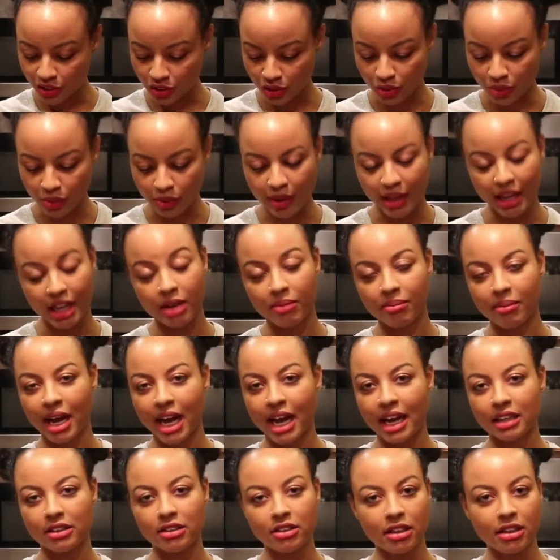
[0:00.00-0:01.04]
to eat
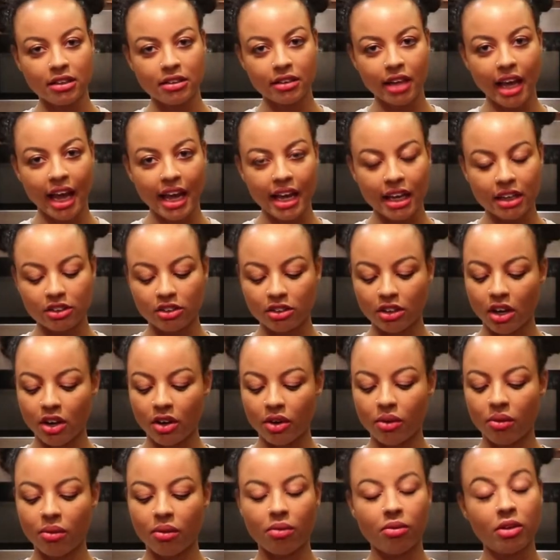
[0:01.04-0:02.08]
my cheesecake,
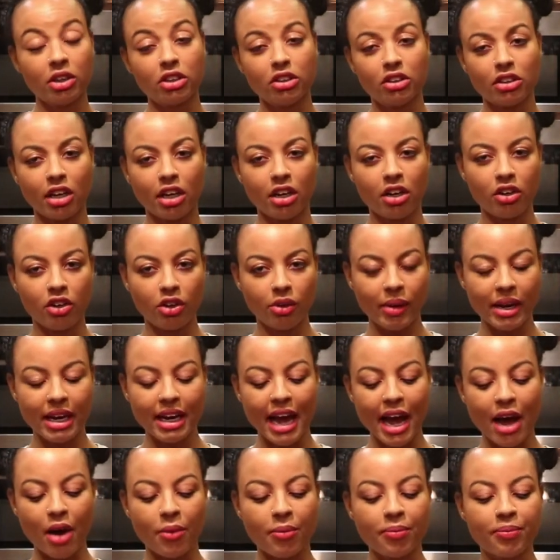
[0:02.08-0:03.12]
so we're just gonna do it
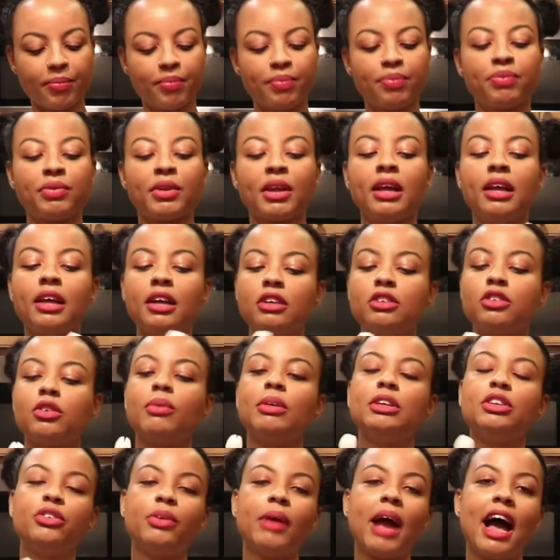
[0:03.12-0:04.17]
now. So
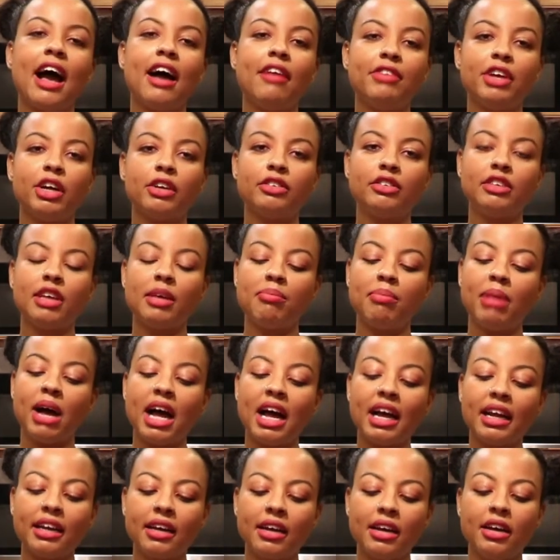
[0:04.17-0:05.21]
once you have your tip
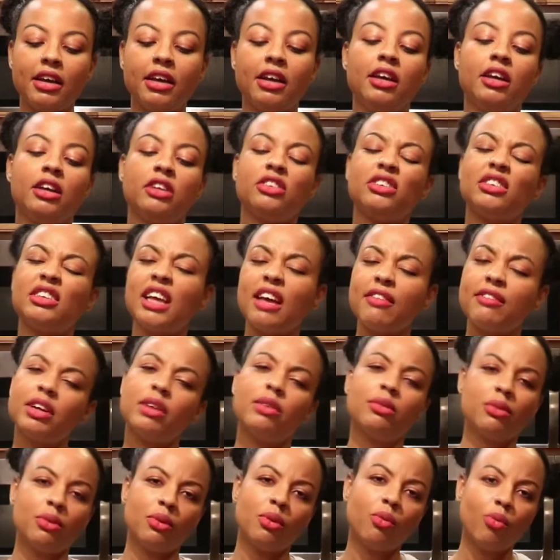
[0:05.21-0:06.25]
on, just give
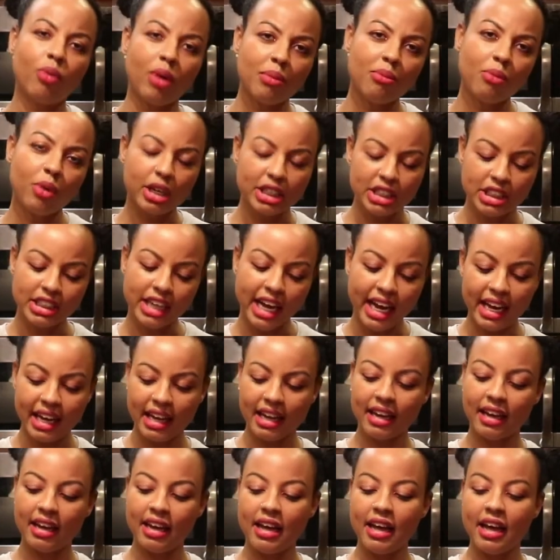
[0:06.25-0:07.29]
it one more
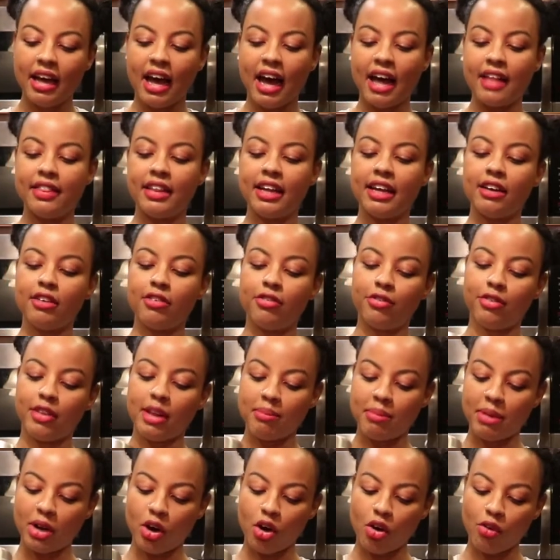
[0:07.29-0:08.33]
shake and then
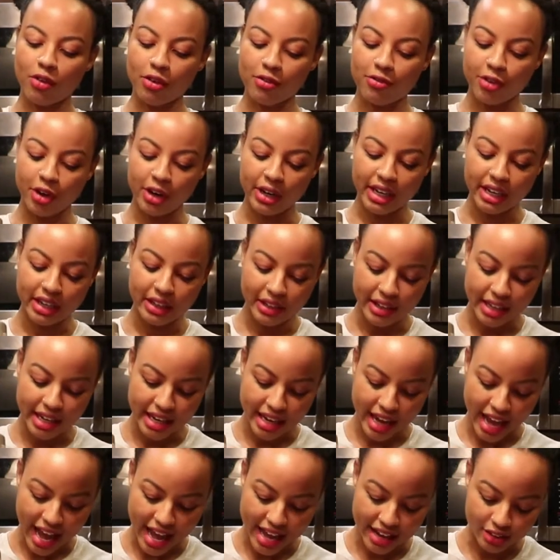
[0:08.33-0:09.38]
flip it over
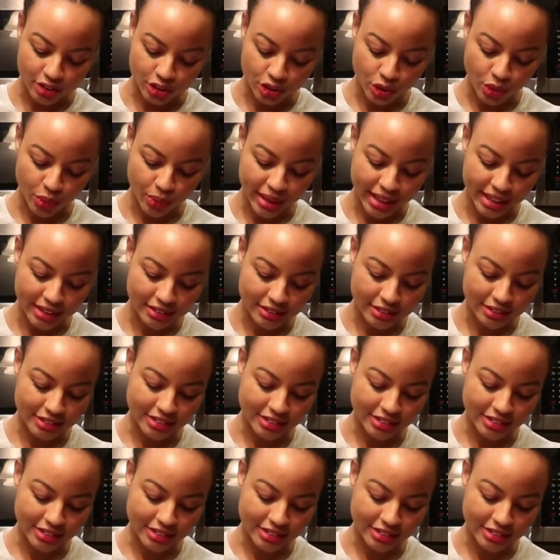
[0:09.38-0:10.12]
vertically and squeeze